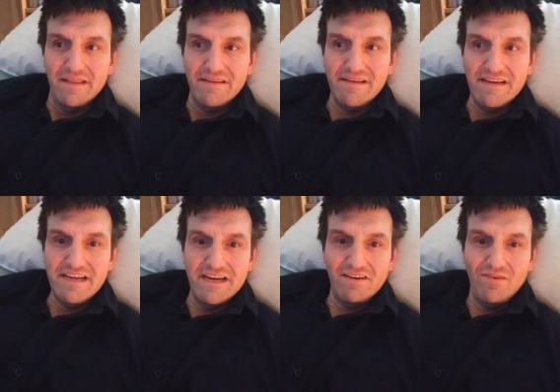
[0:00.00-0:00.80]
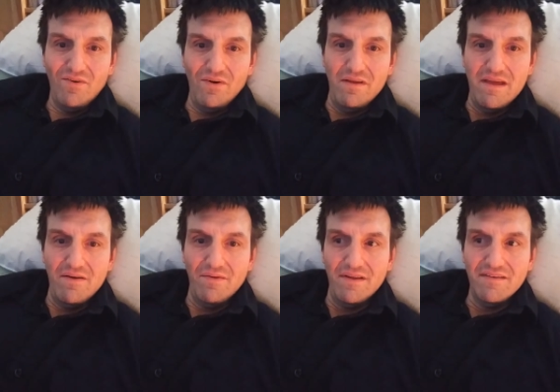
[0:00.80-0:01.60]
in, the Titanic War that
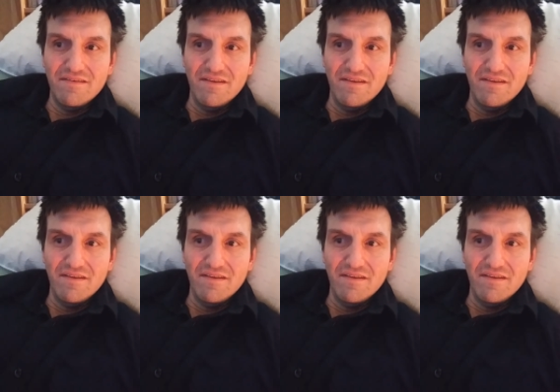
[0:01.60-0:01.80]
was